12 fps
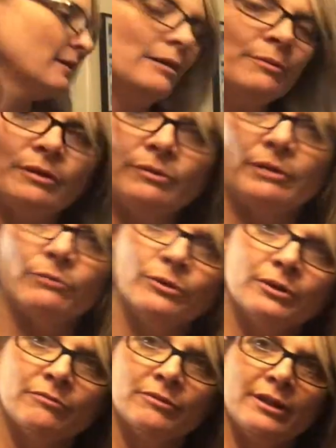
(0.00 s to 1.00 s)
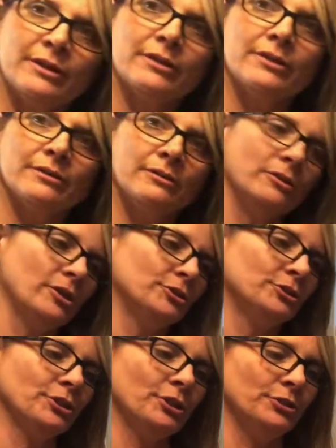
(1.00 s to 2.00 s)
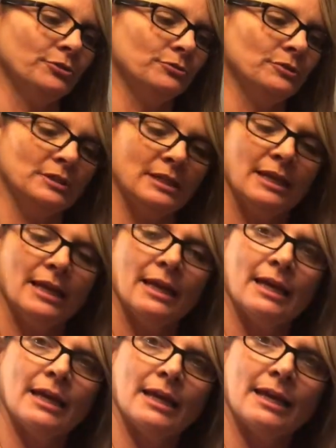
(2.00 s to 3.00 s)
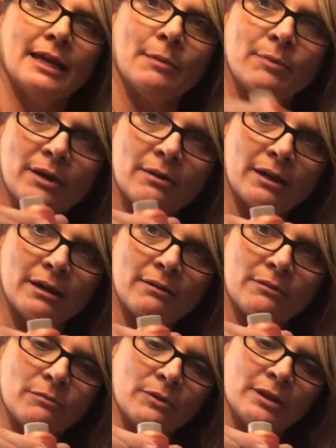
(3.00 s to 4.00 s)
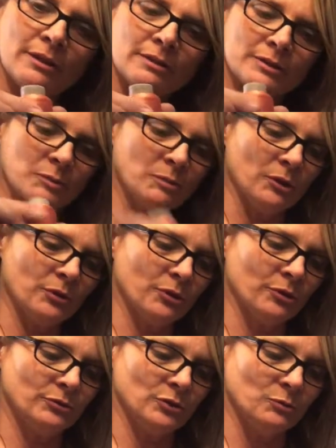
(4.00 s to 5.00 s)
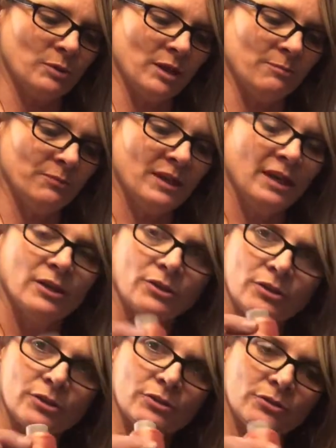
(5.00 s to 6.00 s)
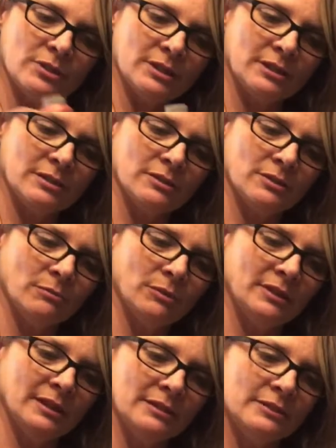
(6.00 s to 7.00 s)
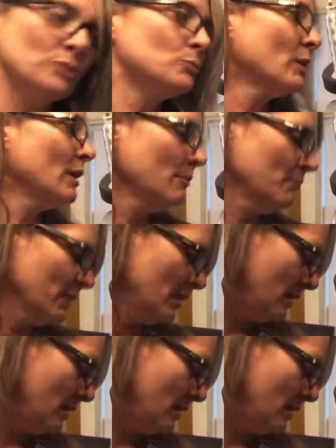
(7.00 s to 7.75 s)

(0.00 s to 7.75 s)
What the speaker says: out one of their larger cones, and I brought out one of the smaller cones as well. You can do this with these as well,